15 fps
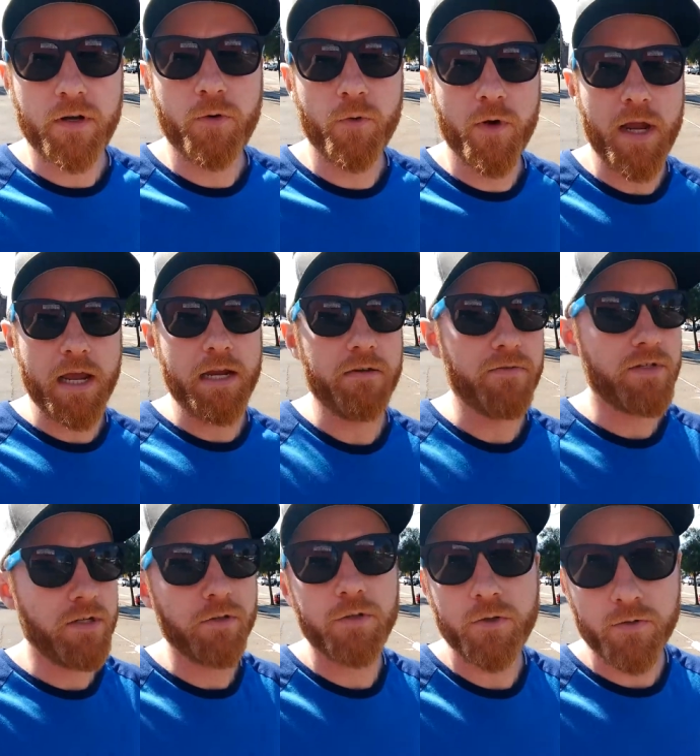creative,
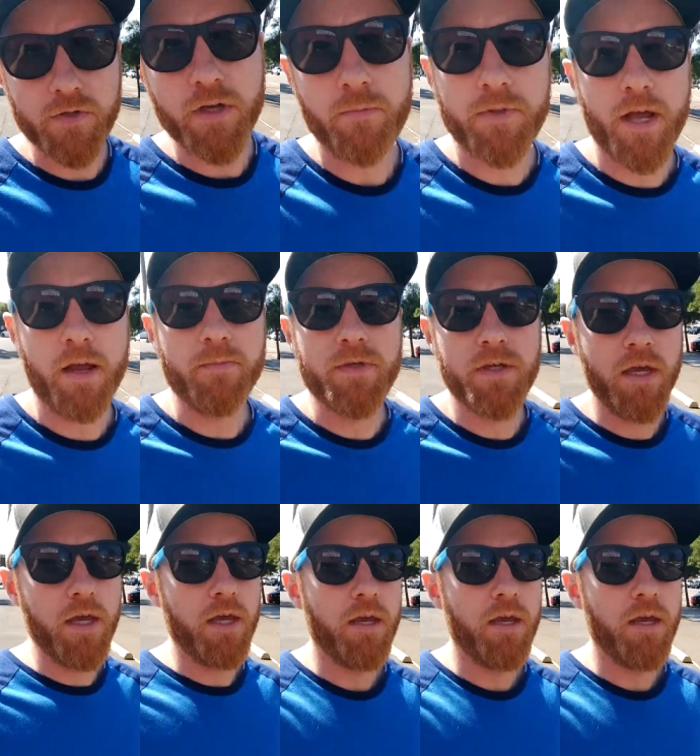still do sometimes,